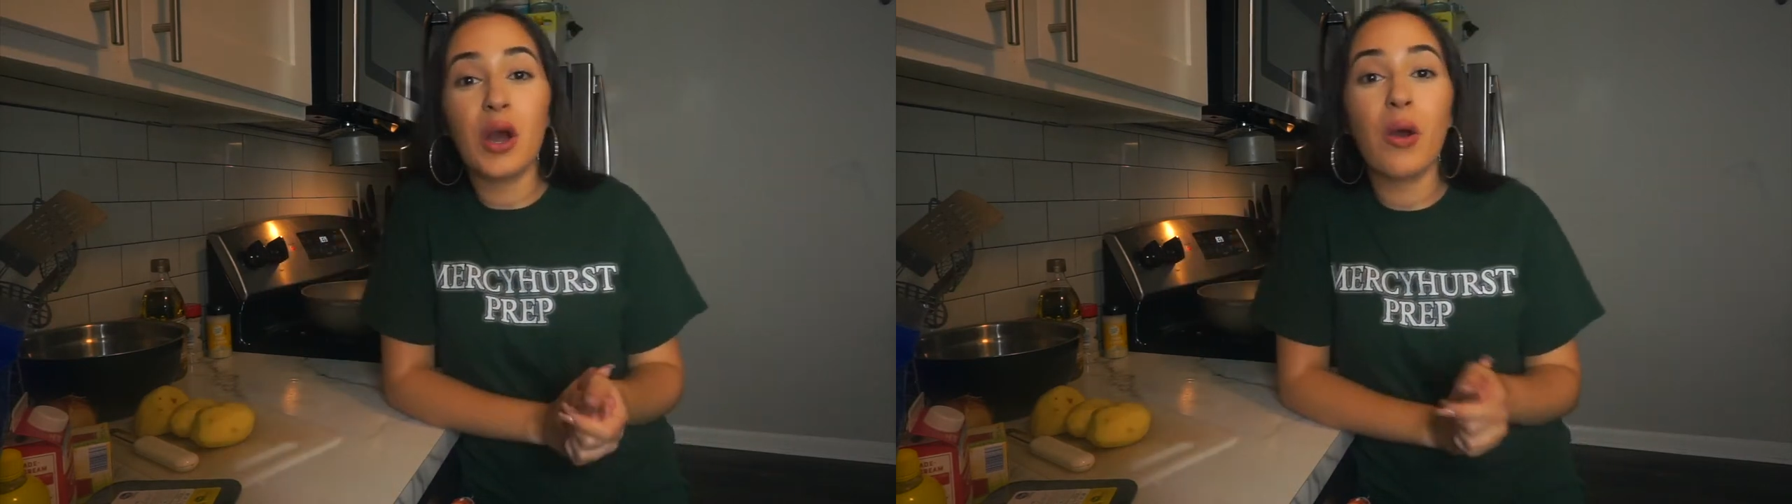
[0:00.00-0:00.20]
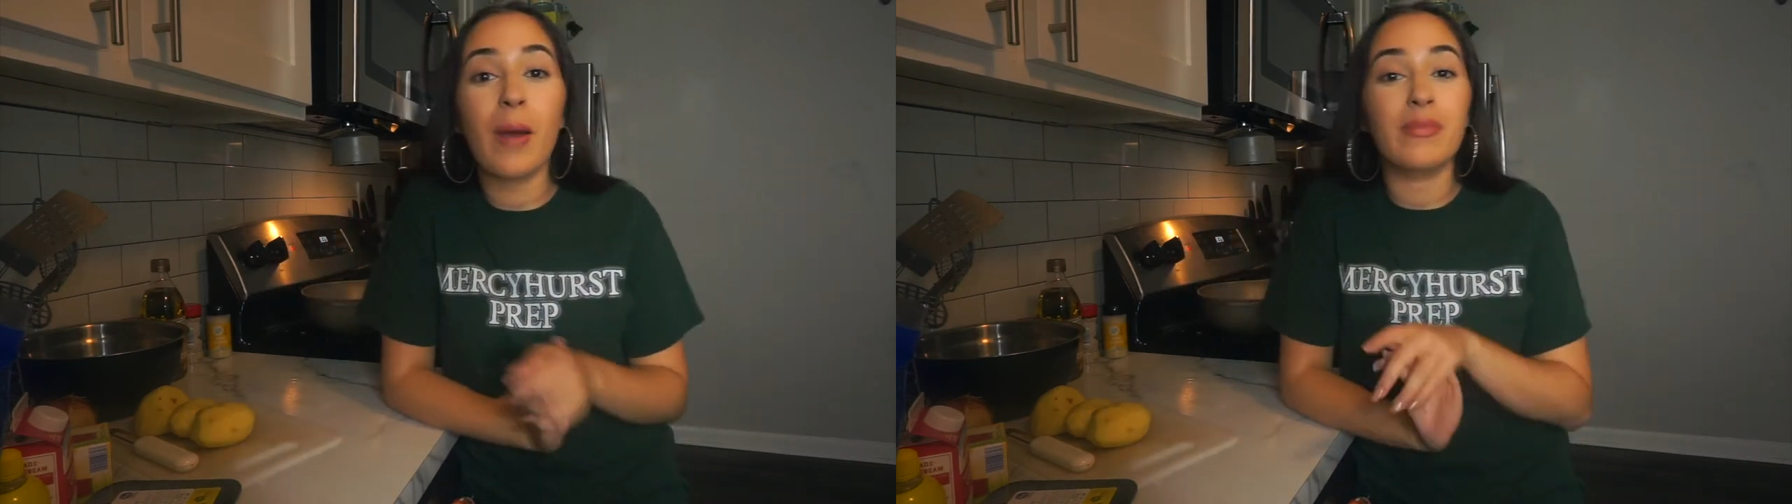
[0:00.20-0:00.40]

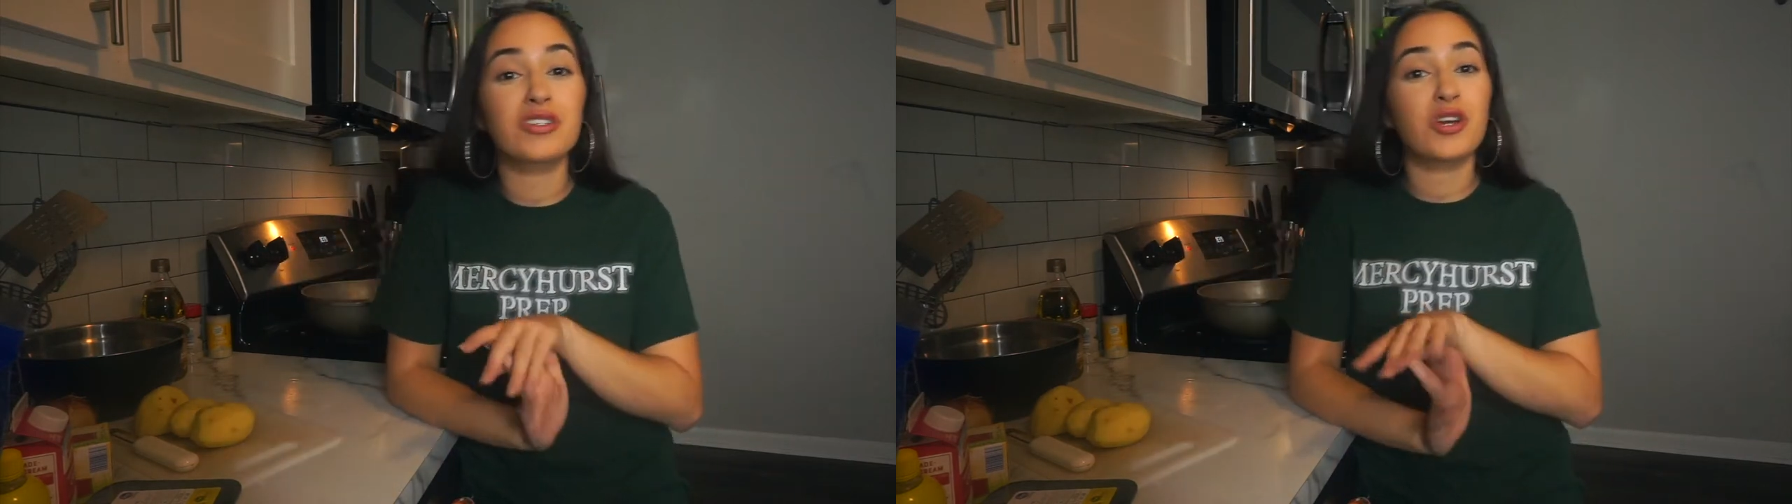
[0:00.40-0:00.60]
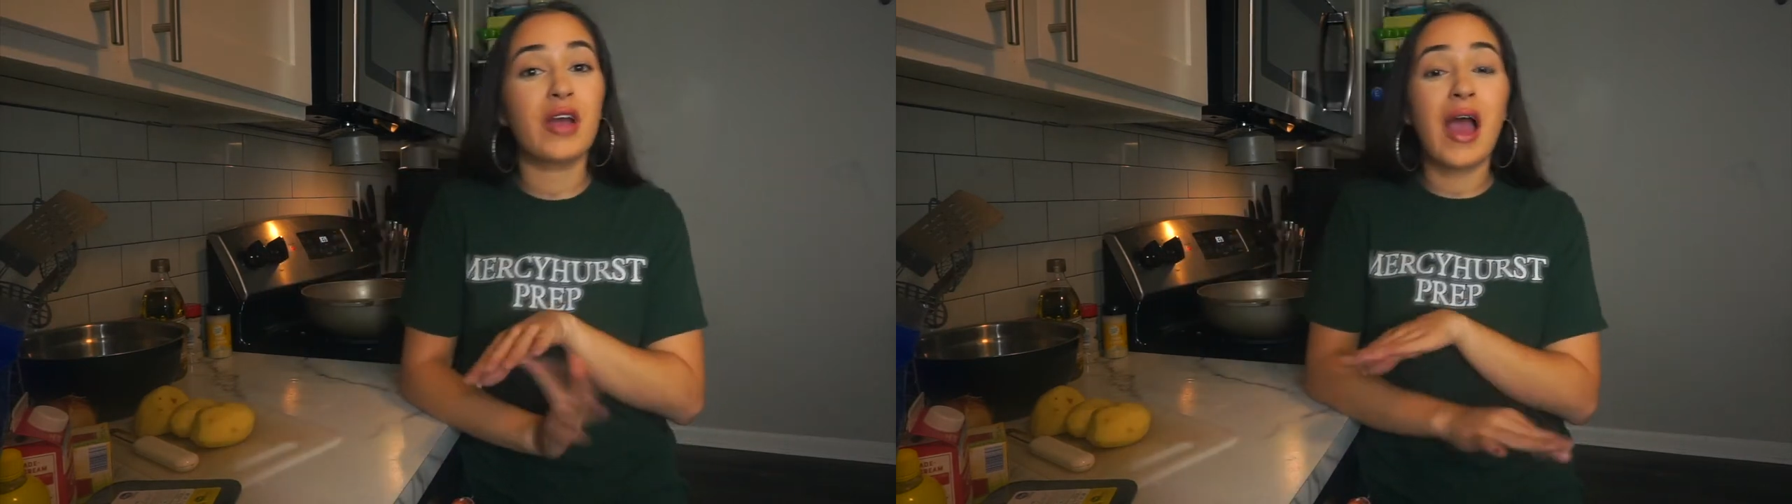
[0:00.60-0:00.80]
I'm gonna
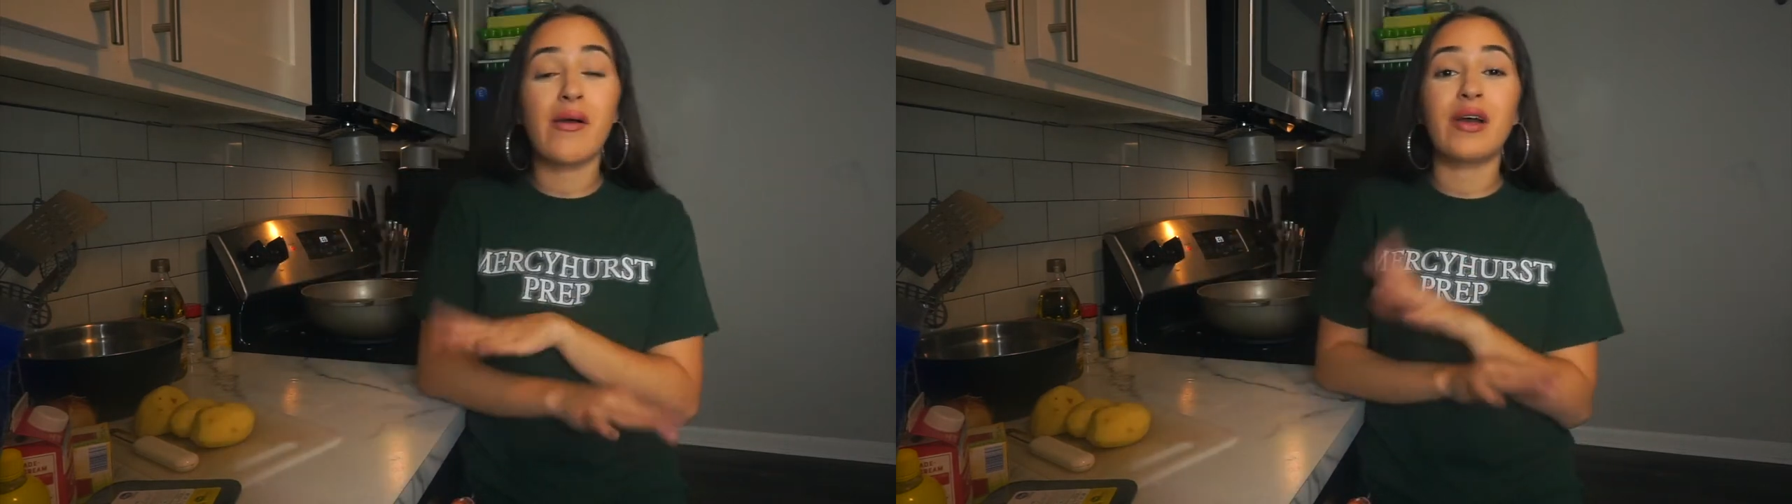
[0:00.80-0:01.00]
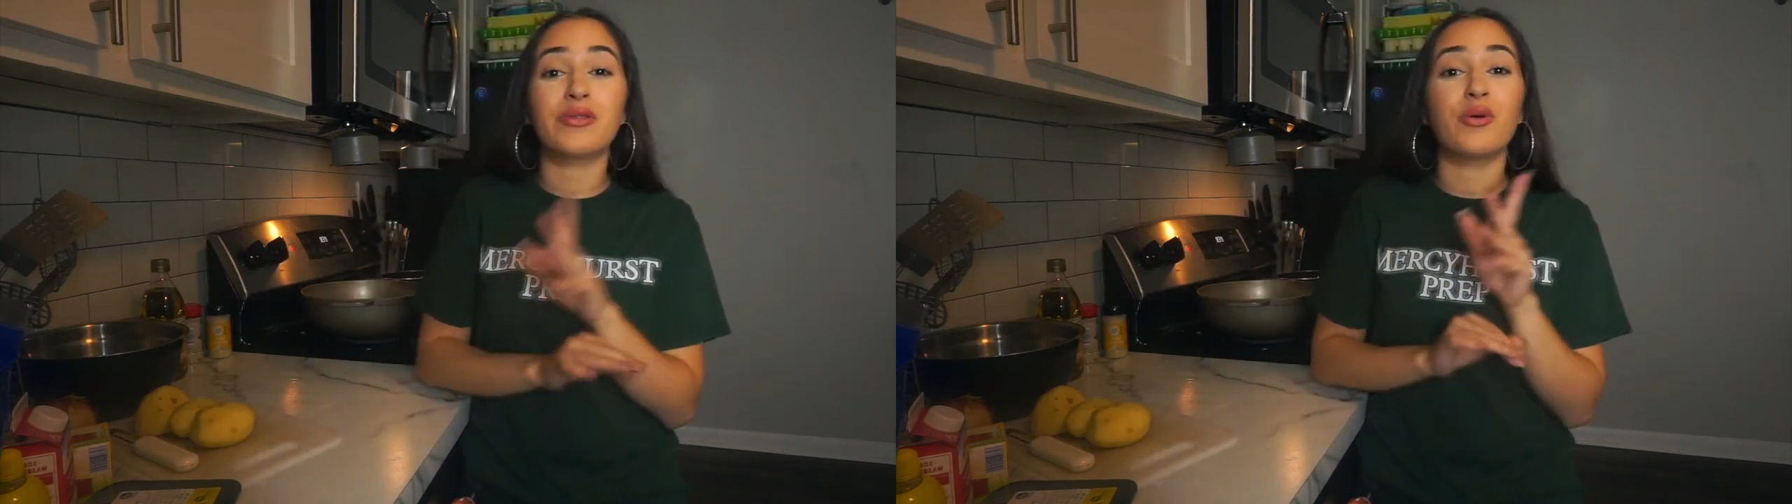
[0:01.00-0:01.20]
show you how
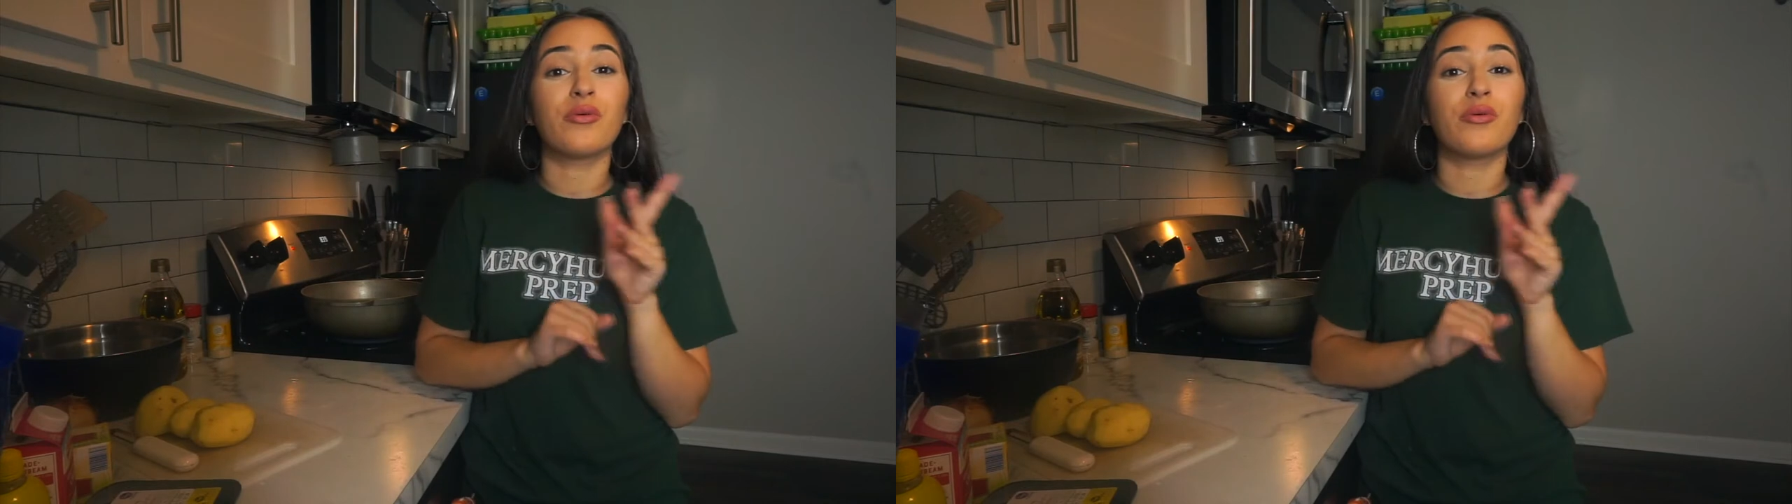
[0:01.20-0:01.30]
I throw